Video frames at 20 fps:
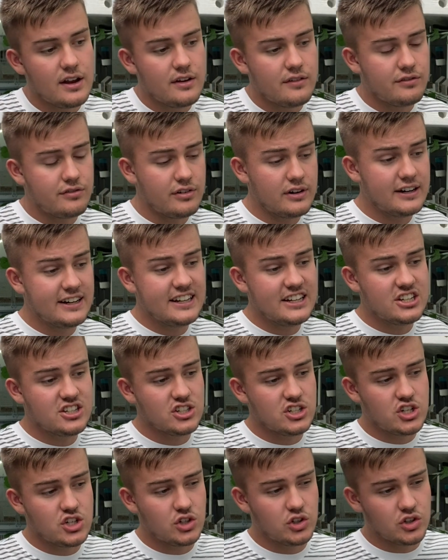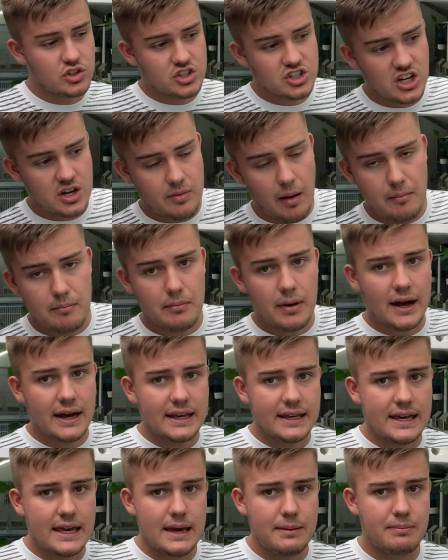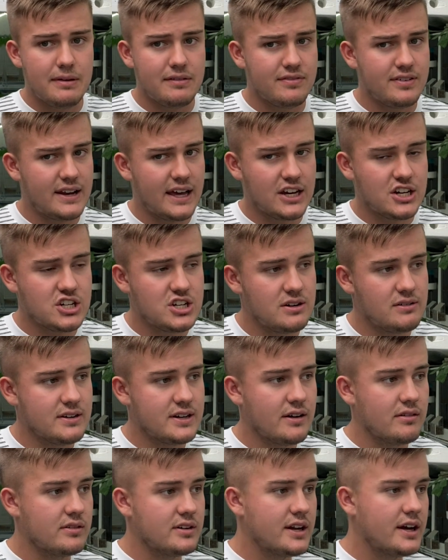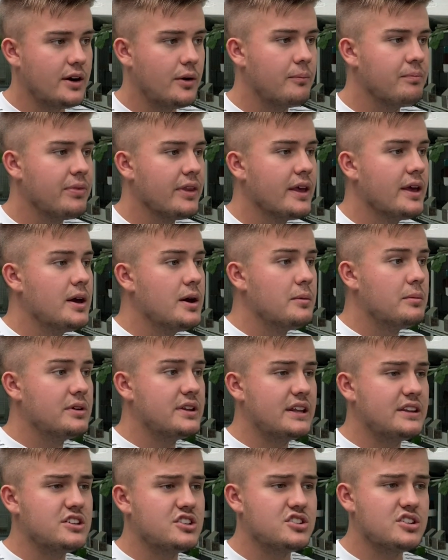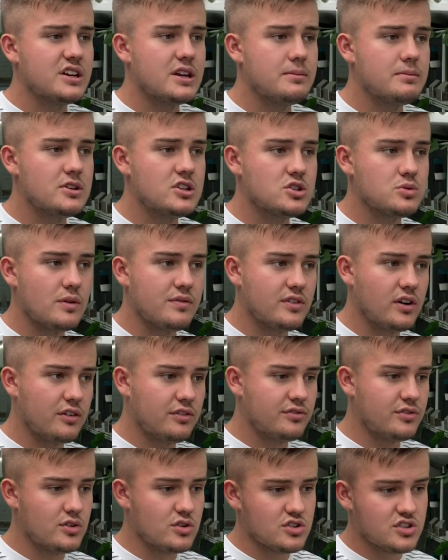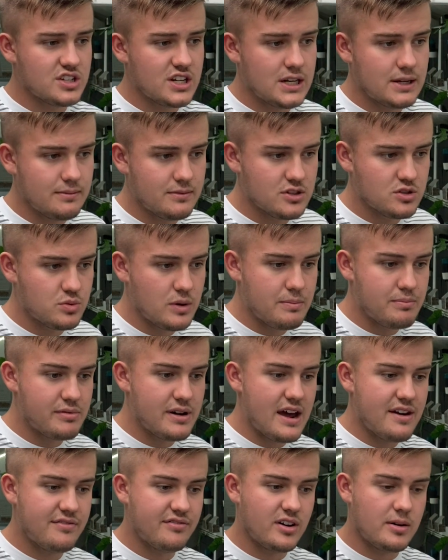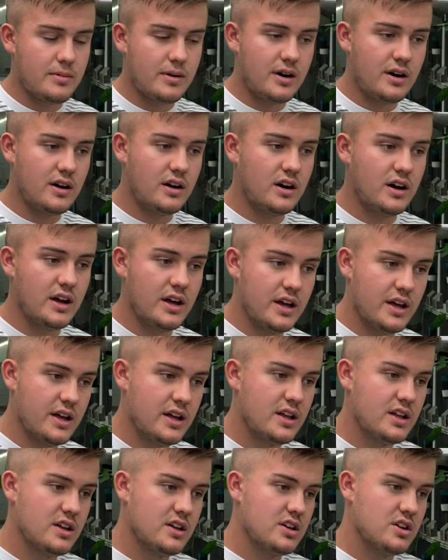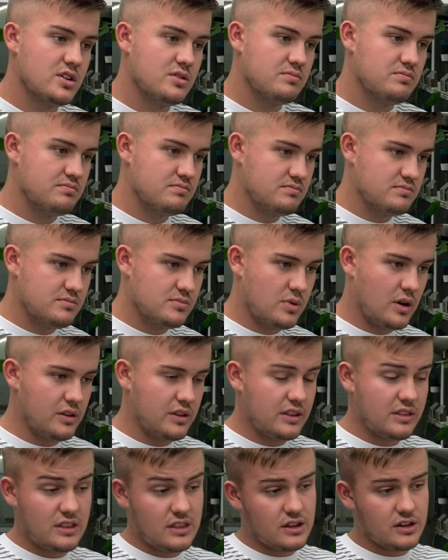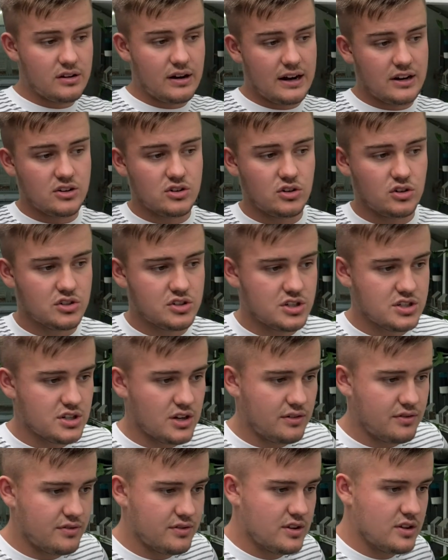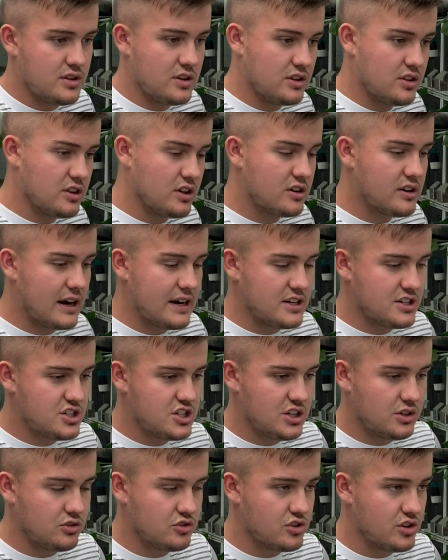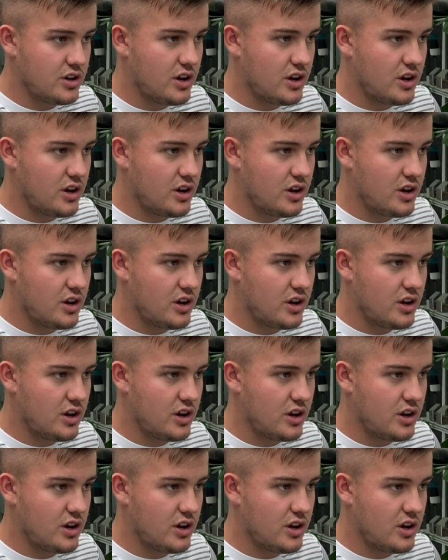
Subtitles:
for at least the short term. I might keep it for next year, I don't know. But then the cinnamons, we've got 4 cinnamons we've bred from our well, the granddaughters of the grandchildren